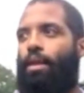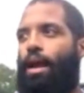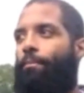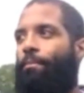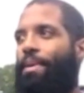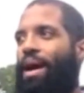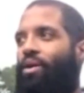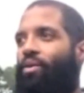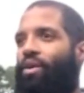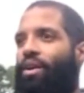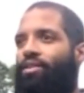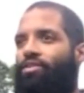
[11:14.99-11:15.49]

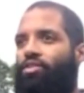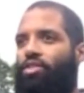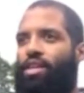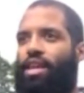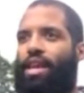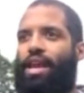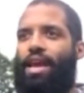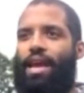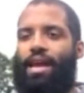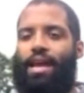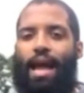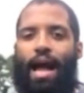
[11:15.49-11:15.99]
I'm out here
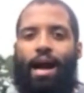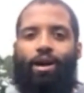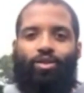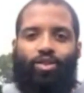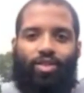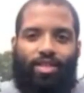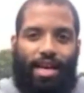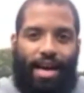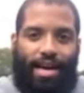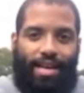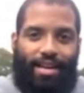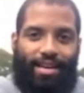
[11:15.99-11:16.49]
today
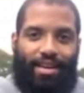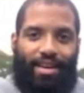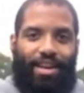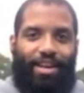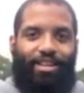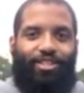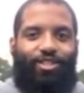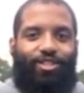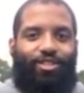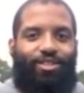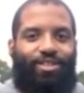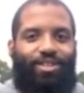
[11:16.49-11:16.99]
outside in
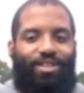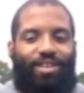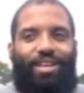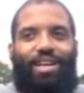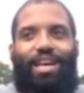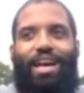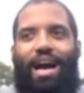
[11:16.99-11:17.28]
nature